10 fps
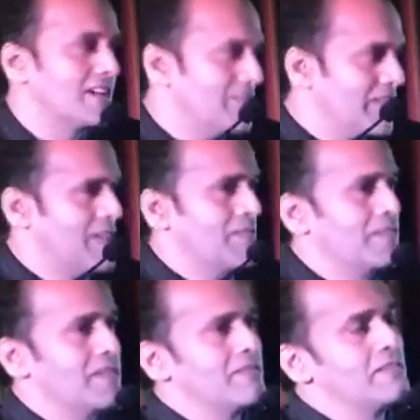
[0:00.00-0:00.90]
and we have
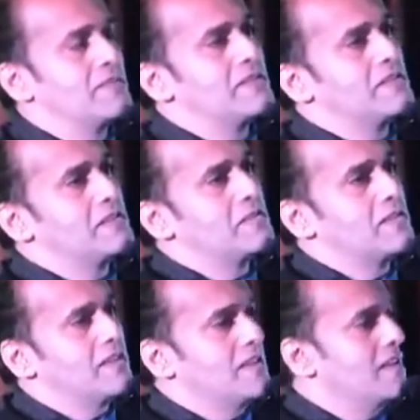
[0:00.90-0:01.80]
given one machine to
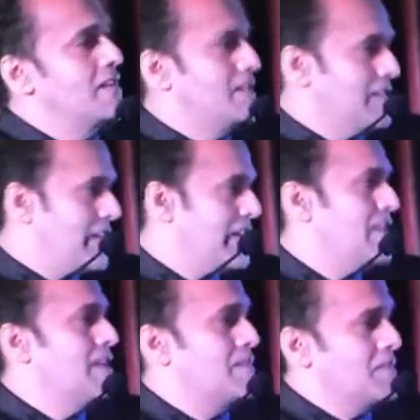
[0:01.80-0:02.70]
the
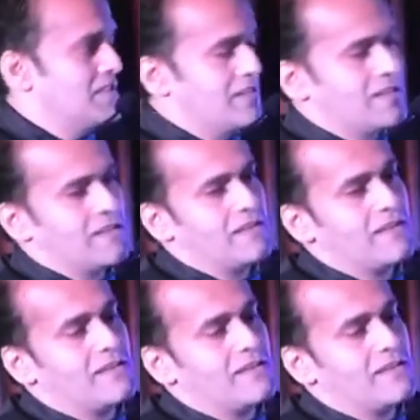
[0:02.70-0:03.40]
Lady Hill Urban Center.